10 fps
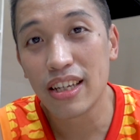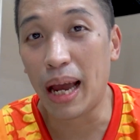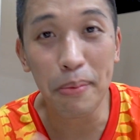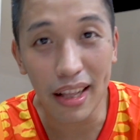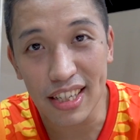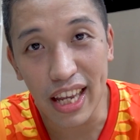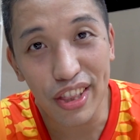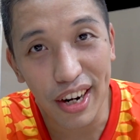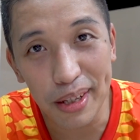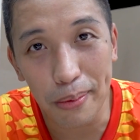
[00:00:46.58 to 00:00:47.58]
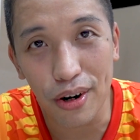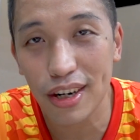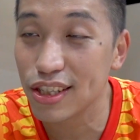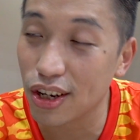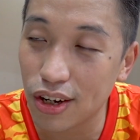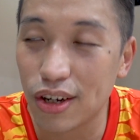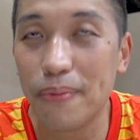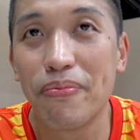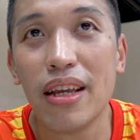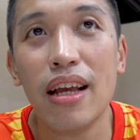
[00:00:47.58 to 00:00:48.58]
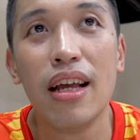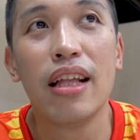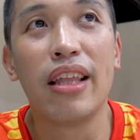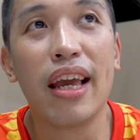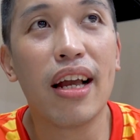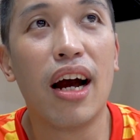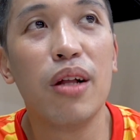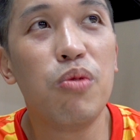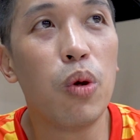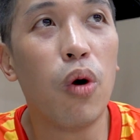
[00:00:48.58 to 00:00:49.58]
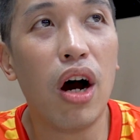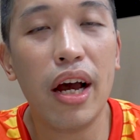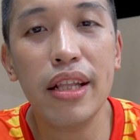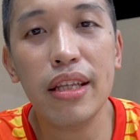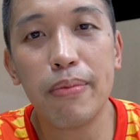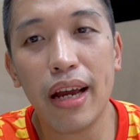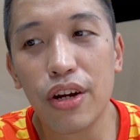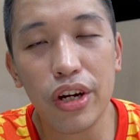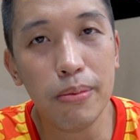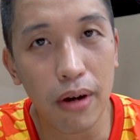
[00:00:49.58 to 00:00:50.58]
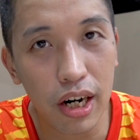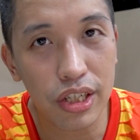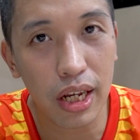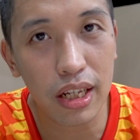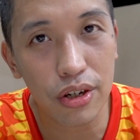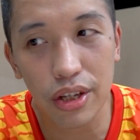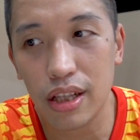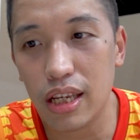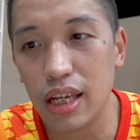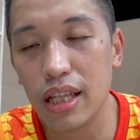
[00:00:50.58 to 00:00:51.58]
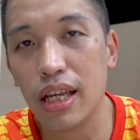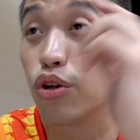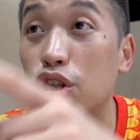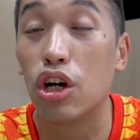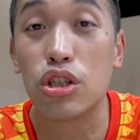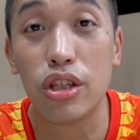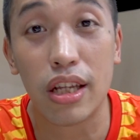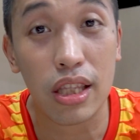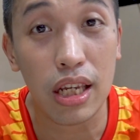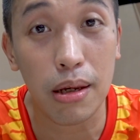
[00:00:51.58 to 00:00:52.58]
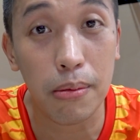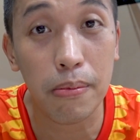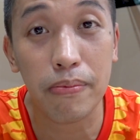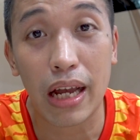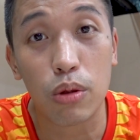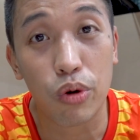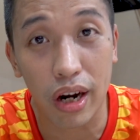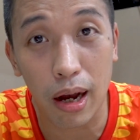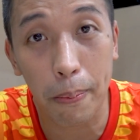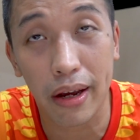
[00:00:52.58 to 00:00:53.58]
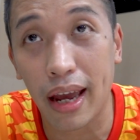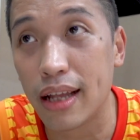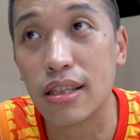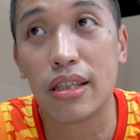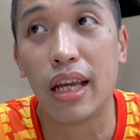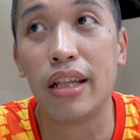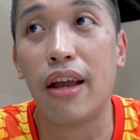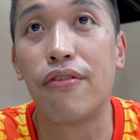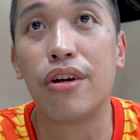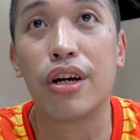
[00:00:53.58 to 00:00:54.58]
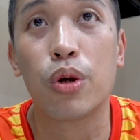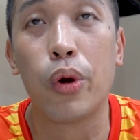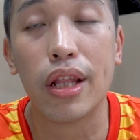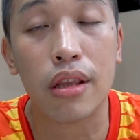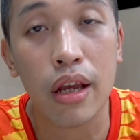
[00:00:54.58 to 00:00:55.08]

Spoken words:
I'm not a center anymore, so thank God we won by a good margin, good lead. Kudos to the team that we're up against. They never quit.